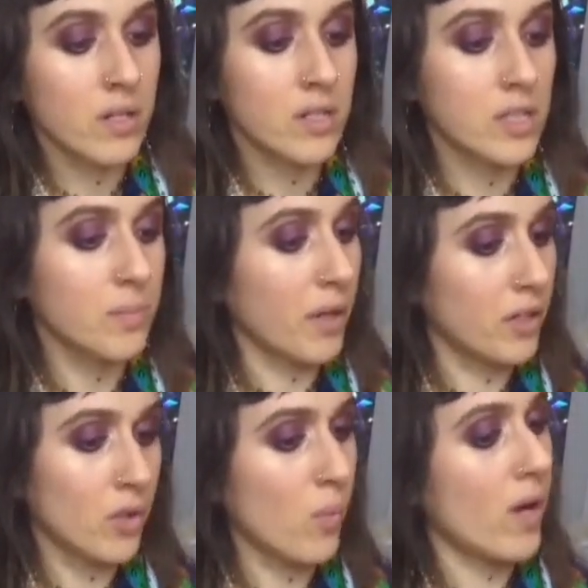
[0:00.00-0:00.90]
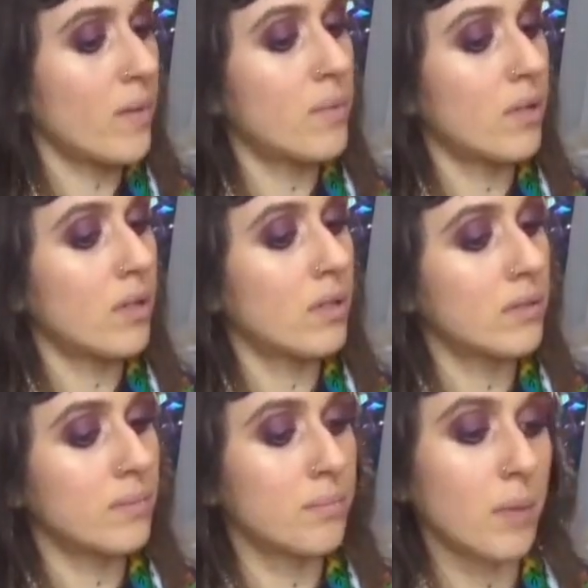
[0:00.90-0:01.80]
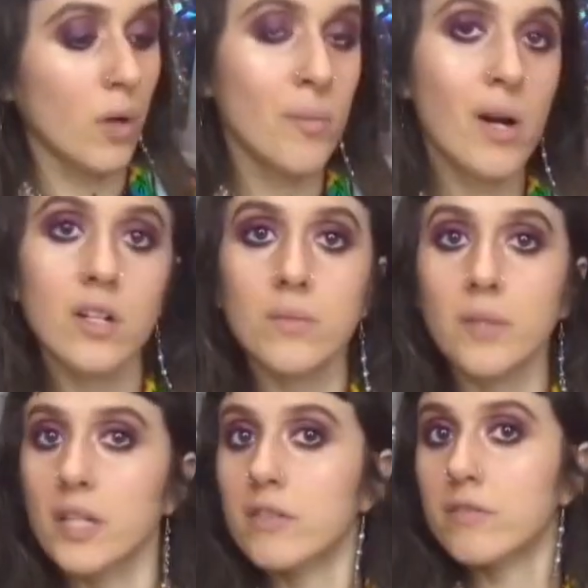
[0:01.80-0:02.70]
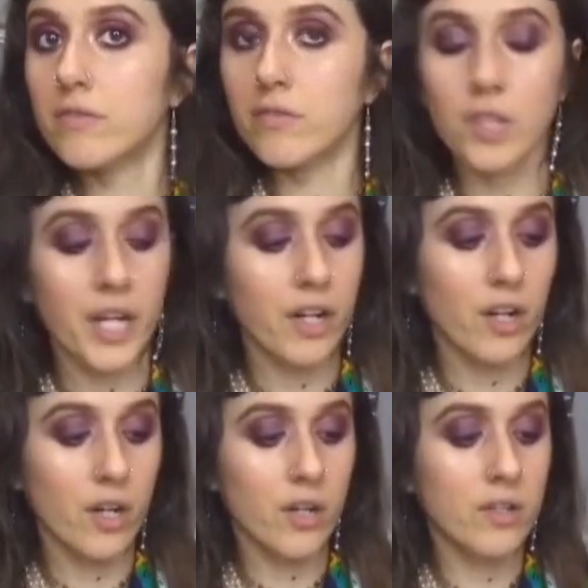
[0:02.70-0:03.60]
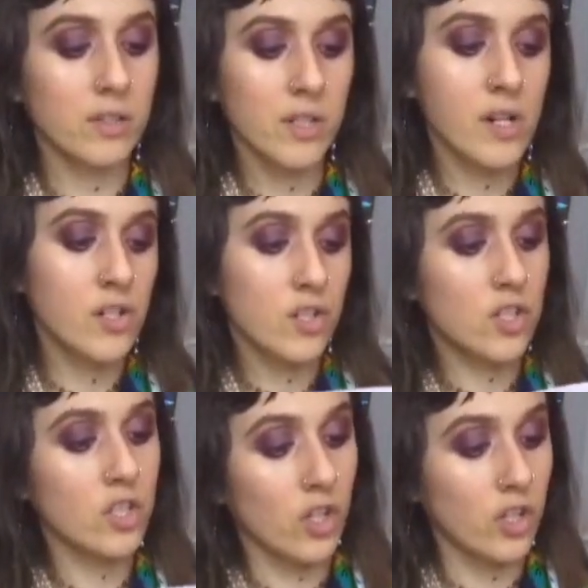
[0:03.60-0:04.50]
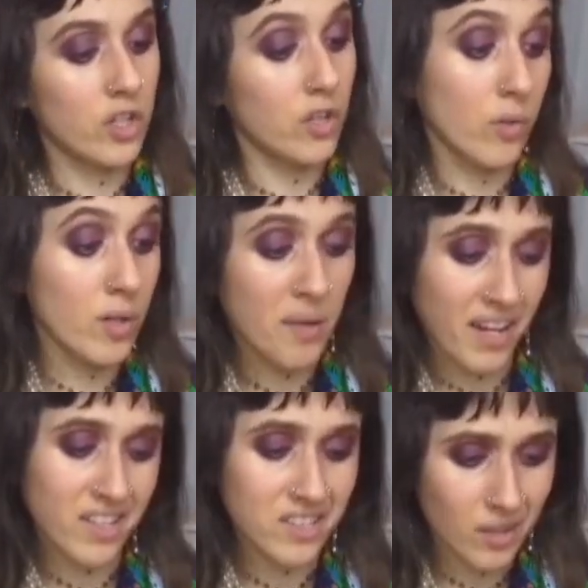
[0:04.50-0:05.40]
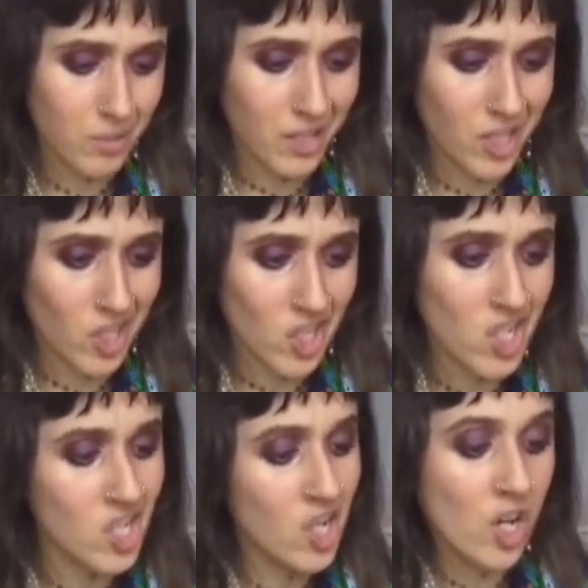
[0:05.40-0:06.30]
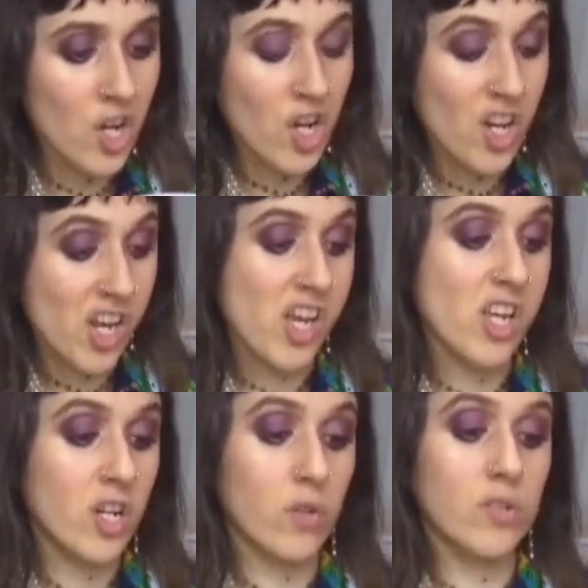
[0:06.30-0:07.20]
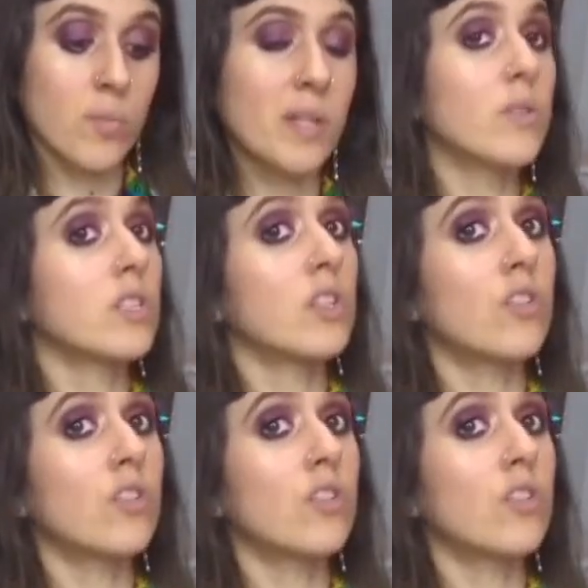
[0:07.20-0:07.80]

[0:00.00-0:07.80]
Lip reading: spider web bell bottom like flare skirt yoga pant type of thing. And I also made those in